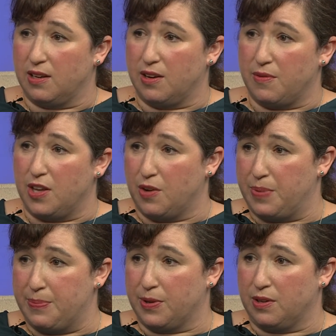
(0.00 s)
uh, you know
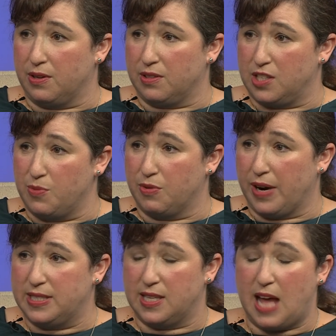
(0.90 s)
people's human
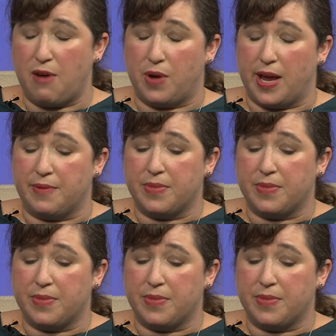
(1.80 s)
rights in that way.